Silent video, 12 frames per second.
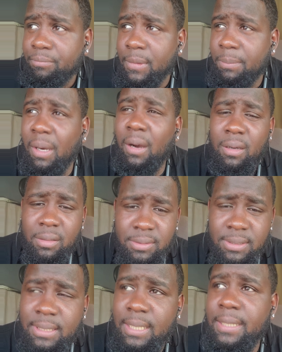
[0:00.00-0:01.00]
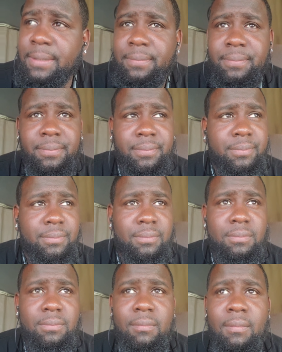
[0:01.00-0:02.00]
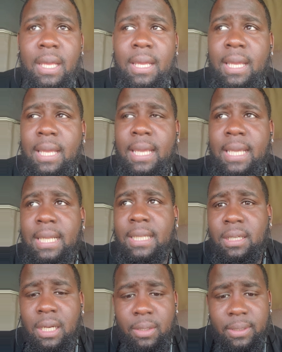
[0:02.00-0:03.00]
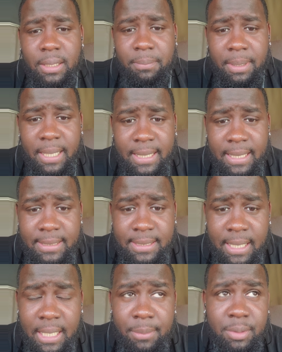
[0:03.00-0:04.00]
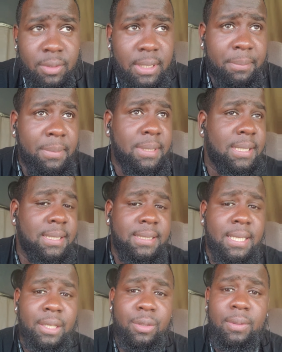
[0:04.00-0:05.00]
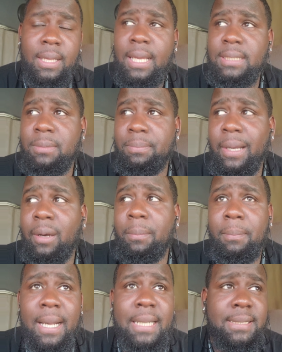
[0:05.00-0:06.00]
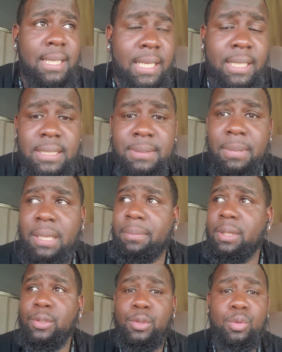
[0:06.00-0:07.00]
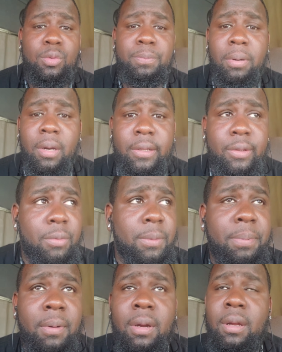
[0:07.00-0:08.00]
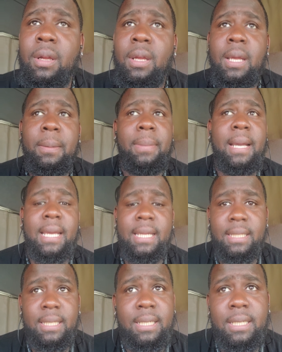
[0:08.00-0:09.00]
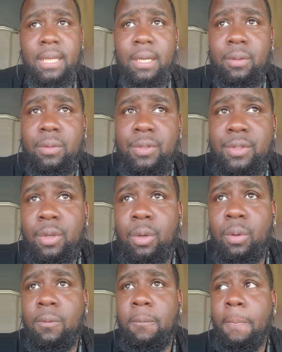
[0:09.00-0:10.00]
my uncle today, and I thought I would get back at time. So let me just tell you guys about my day. This may be a 2-part, 3-part, but I gotta get it out. So